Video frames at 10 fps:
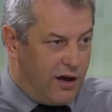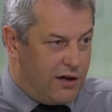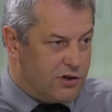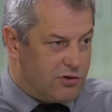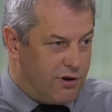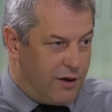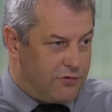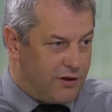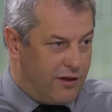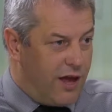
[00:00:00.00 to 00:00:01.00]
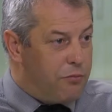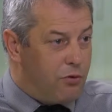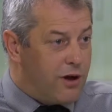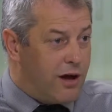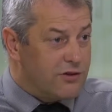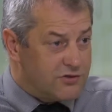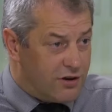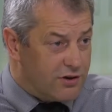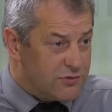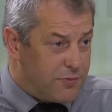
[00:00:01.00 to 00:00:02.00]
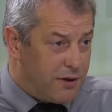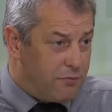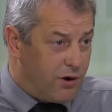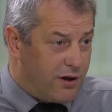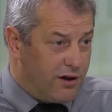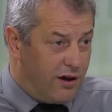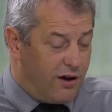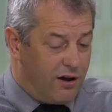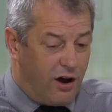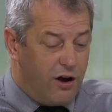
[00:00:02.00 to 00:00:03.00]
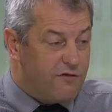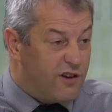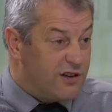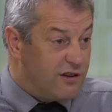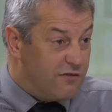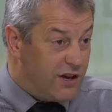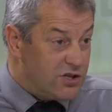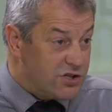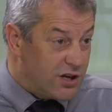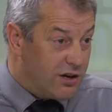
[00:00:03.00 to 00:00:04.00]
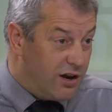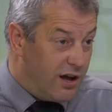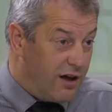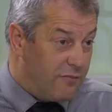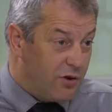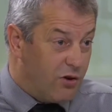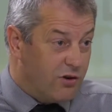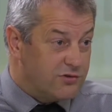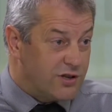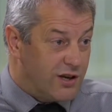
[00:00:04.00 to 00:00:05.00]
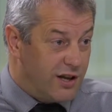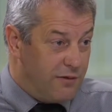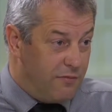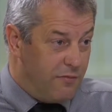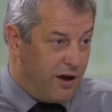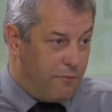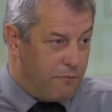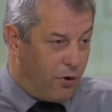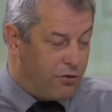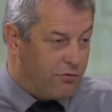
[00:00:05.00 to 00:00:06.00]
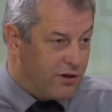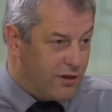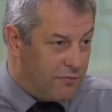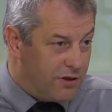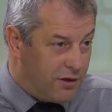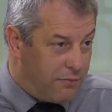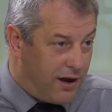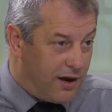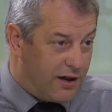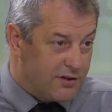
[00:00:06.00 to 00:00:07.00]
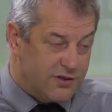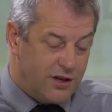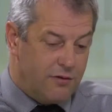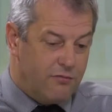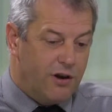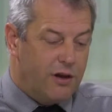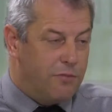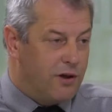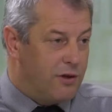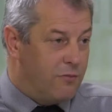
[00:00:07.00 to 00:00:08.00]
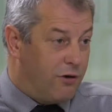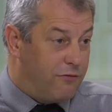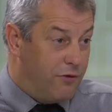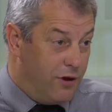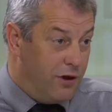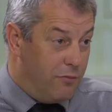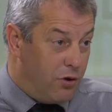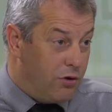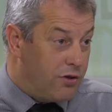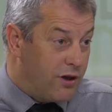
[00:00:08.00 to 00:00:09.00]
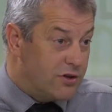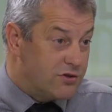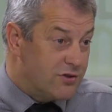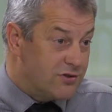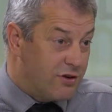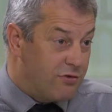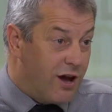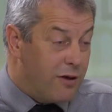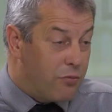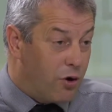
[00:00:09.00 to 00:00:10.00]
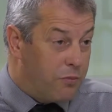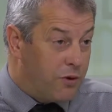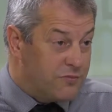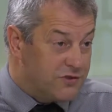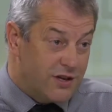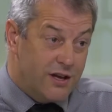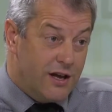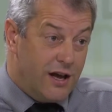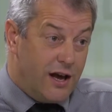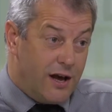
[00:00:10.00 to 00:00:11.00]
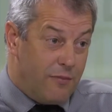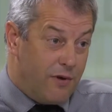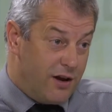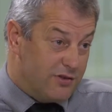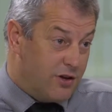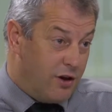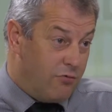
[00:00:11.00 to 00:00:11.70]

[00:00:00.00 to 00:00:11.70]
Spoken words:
interrupting the apple cart, so to speak, by over intervention, constantly bothering them in the paddocks, you can really put them off birthing issues and create problems in its own